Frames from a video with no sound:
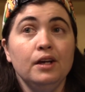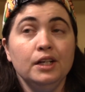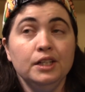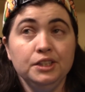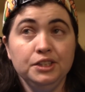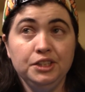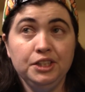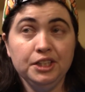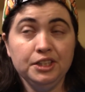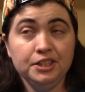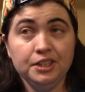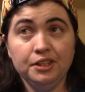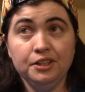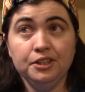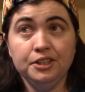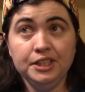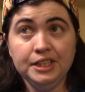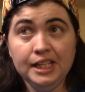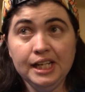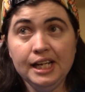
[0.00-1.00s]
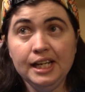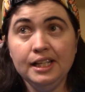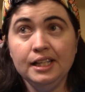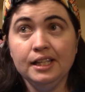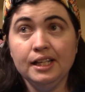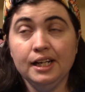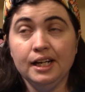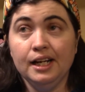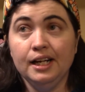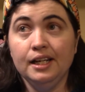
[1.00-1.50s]
just understand
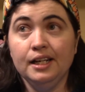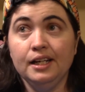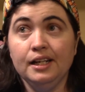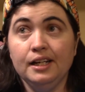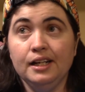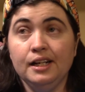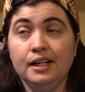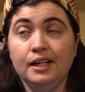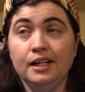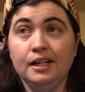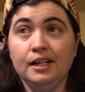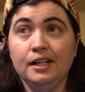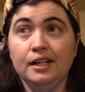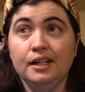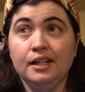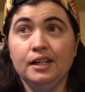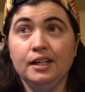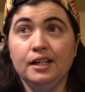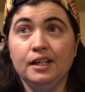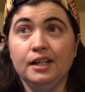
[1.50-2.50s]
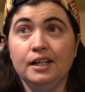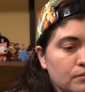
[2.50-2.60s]
that, uh,